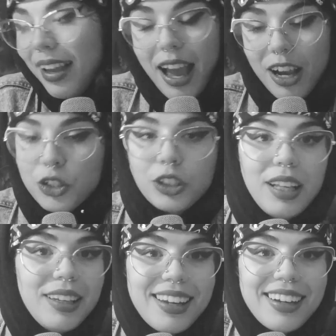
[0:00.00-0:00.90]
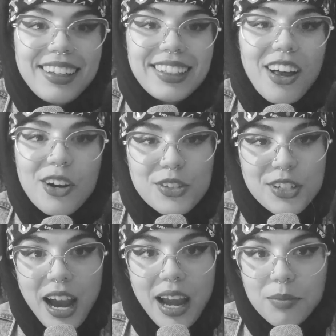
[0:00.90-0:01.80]
actually needed a lot of
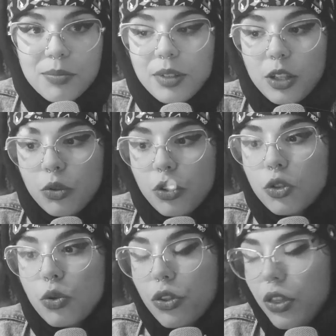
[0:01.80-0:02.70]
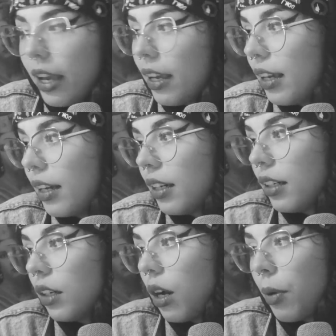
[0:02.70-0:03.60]
time in order to think
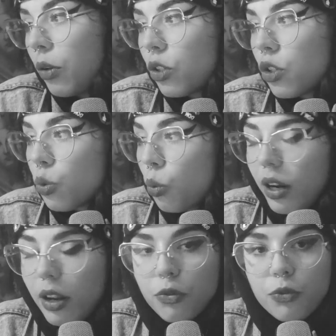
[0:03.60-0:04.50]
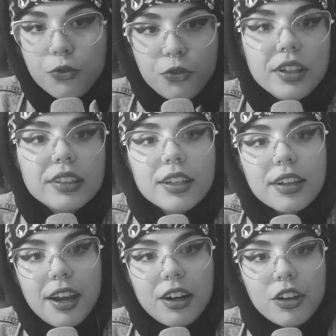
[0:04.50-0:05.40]
about the story and feel the
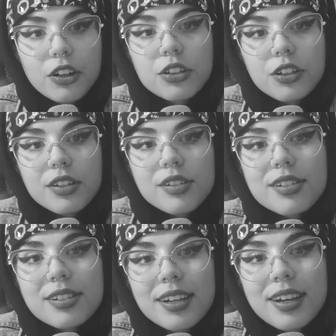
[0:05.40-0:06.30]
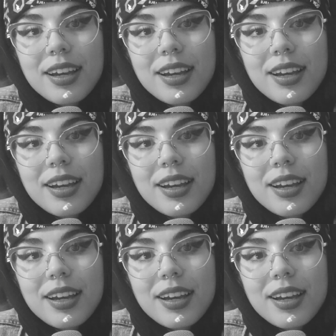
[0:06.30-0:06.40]
characters